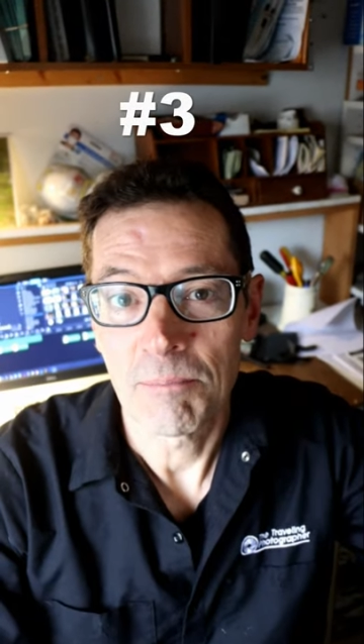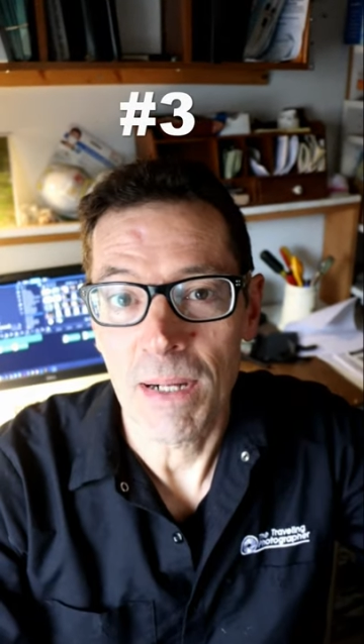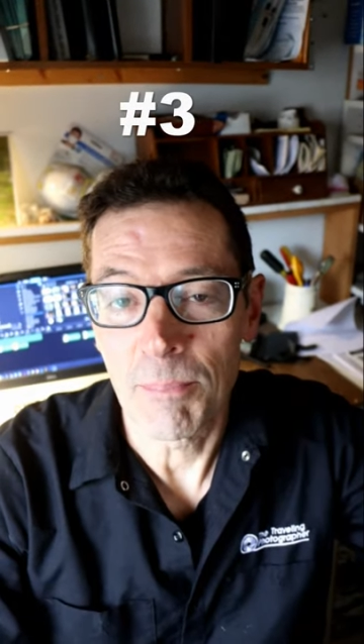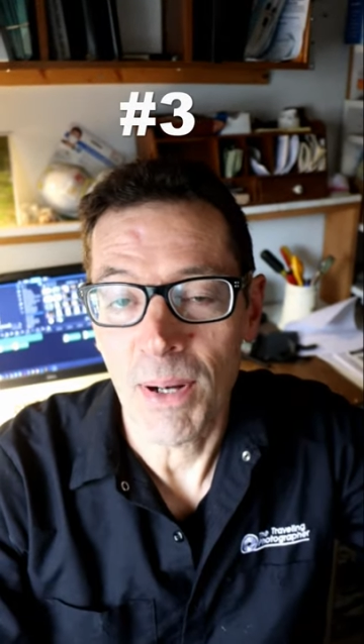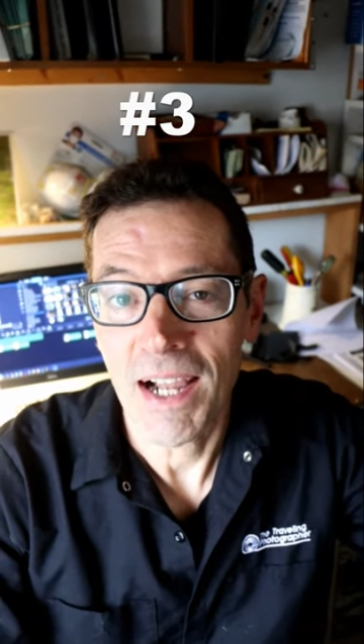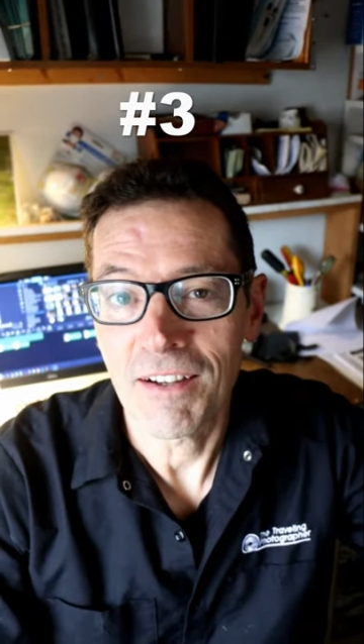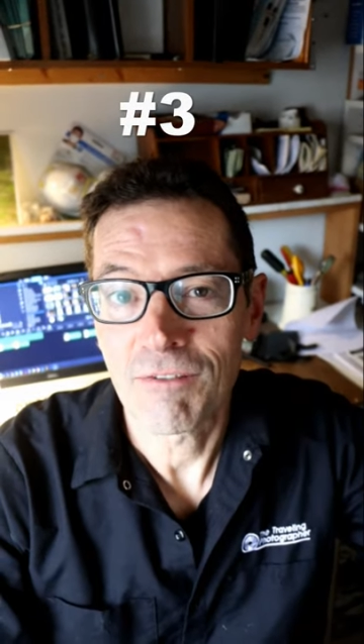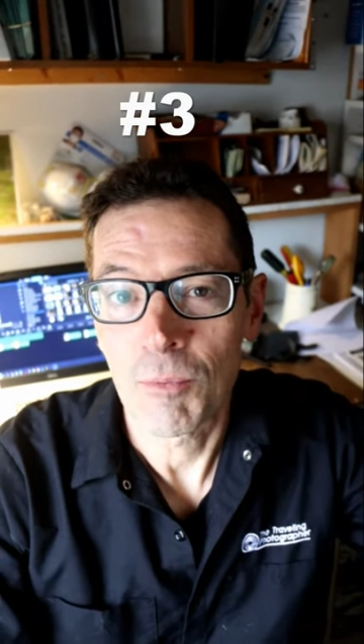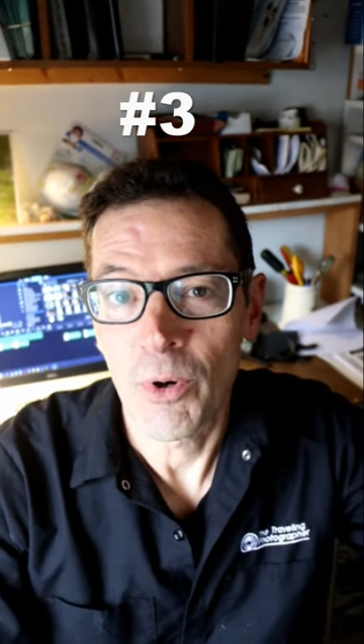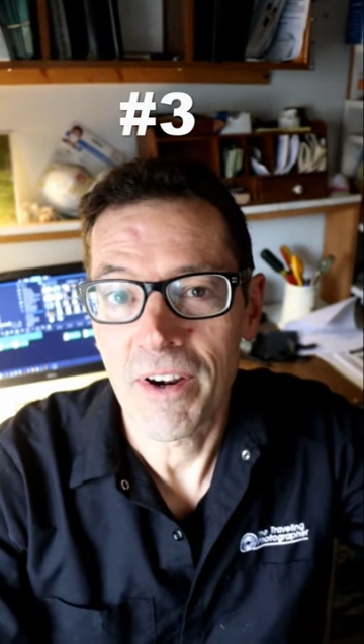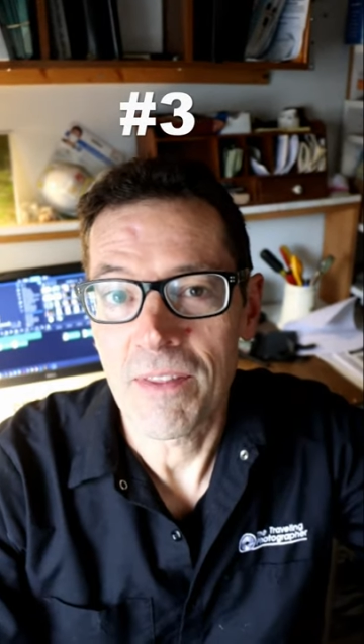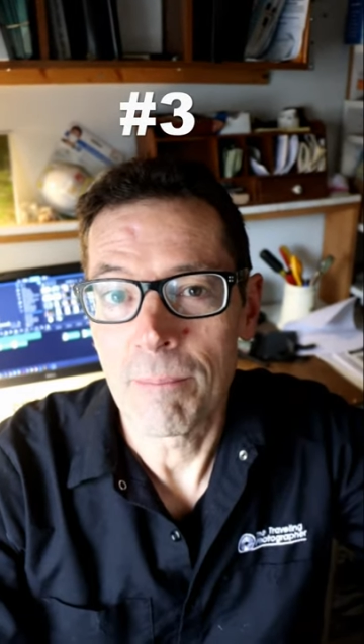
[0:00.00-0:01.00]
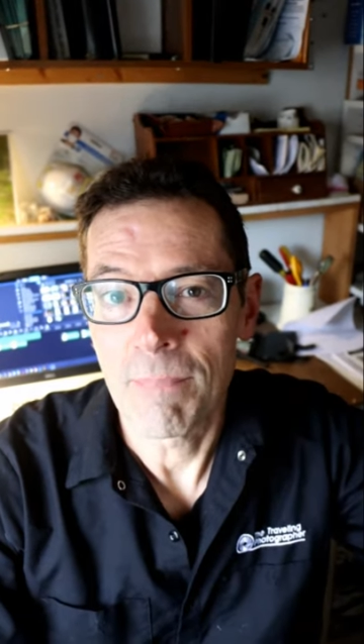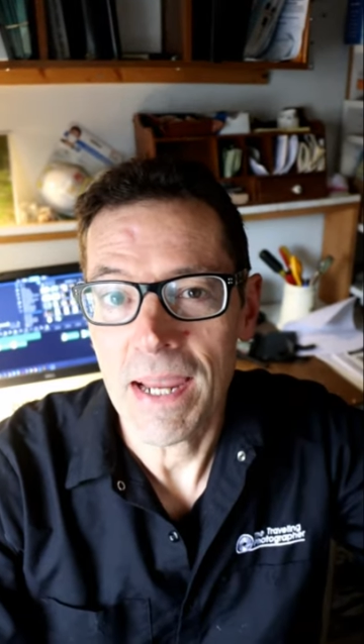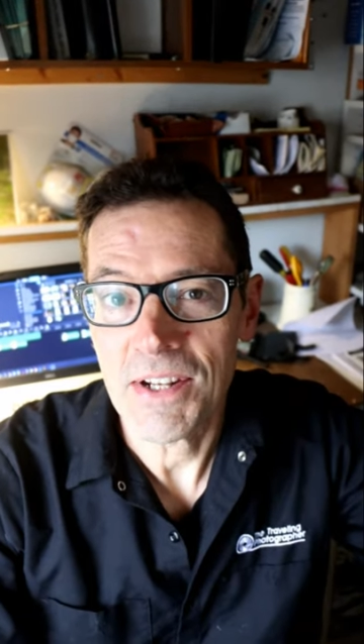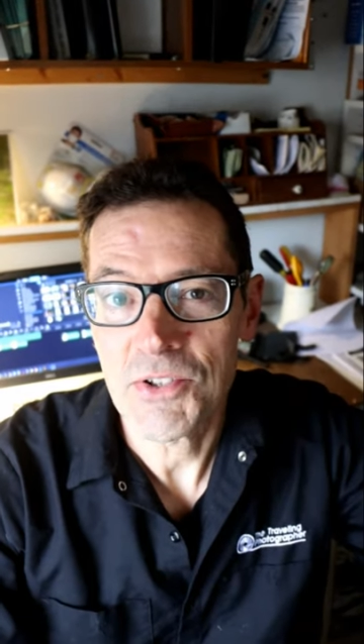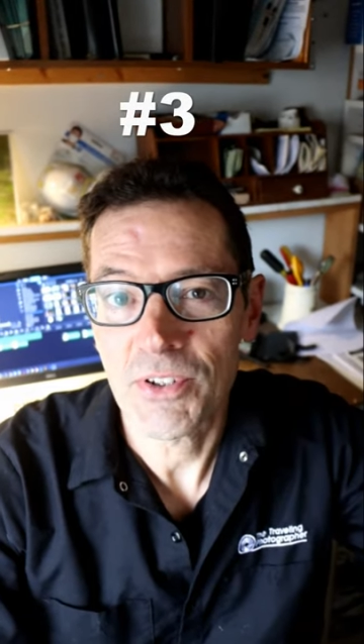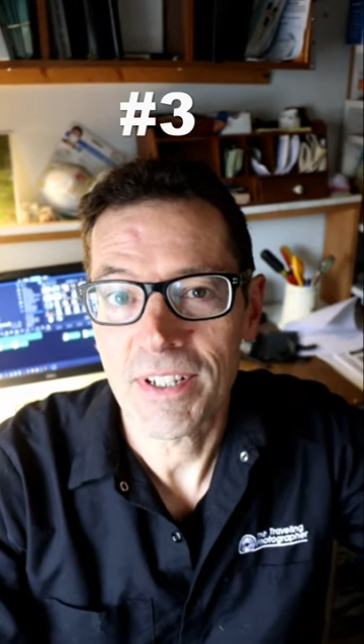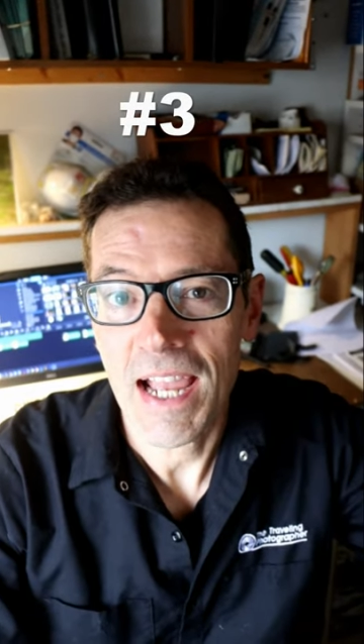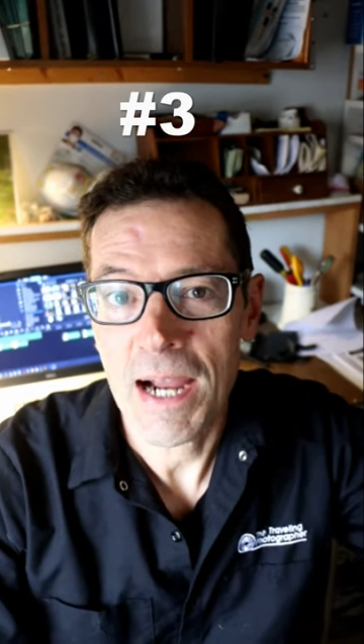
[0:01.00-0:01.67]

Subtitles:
by buying from one of the major